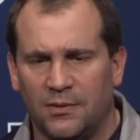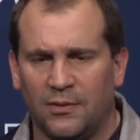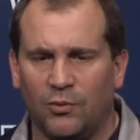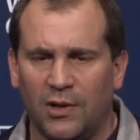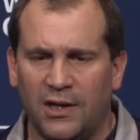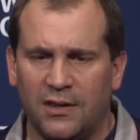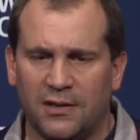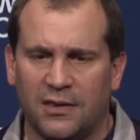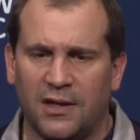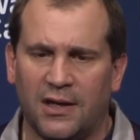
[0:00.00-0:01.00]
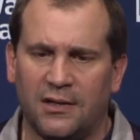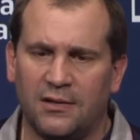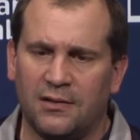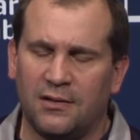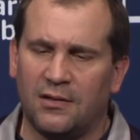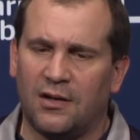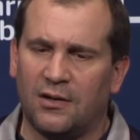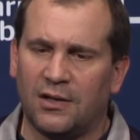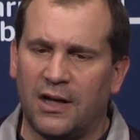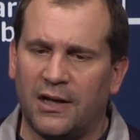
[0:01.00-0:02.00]
The way that that
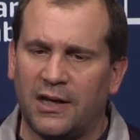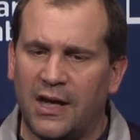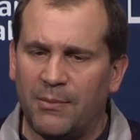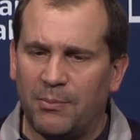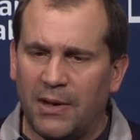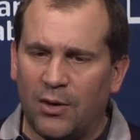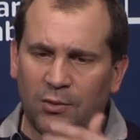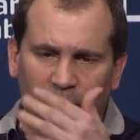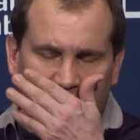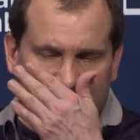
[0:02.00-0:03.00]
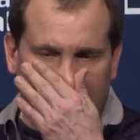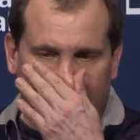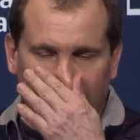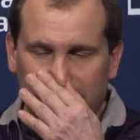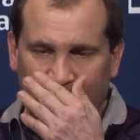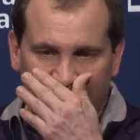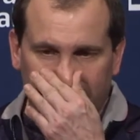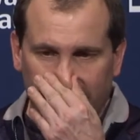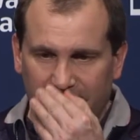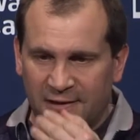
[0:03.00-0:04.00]
all kind of came about was I was
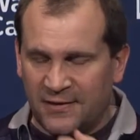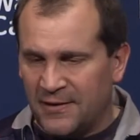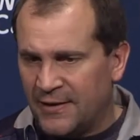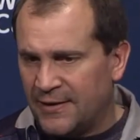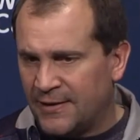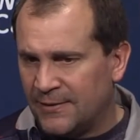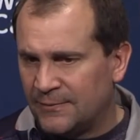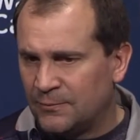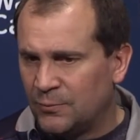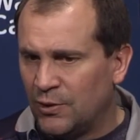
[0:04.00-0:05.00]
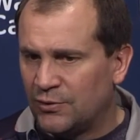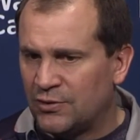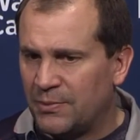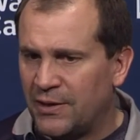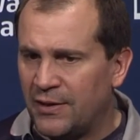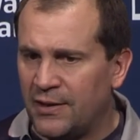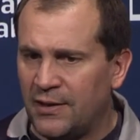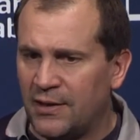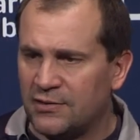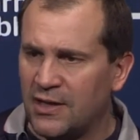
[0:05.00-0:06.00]
hired in uh, Wilkes-Barre
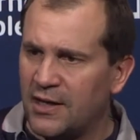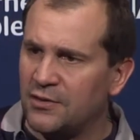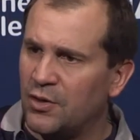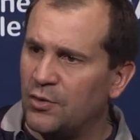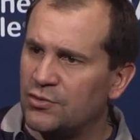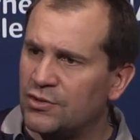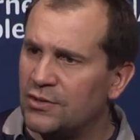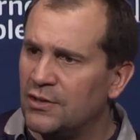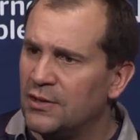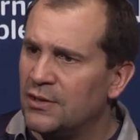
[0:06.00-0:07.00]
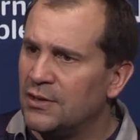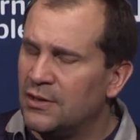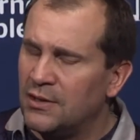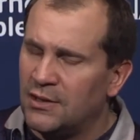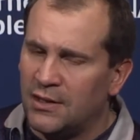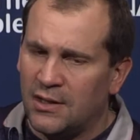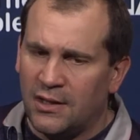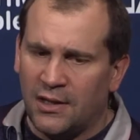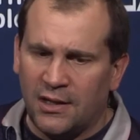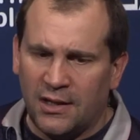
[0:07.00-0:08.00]
as a head coach,
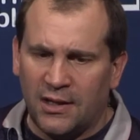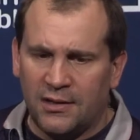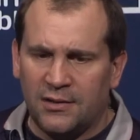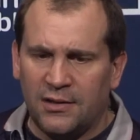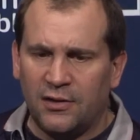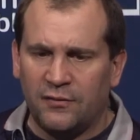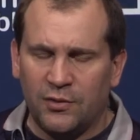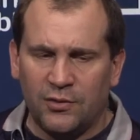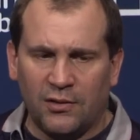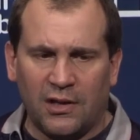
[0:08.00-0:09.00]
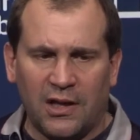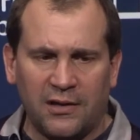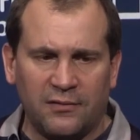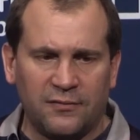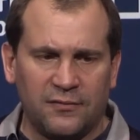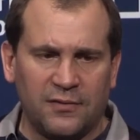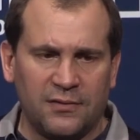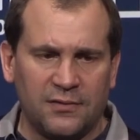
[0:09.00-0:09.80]
and I had interviewed a lot of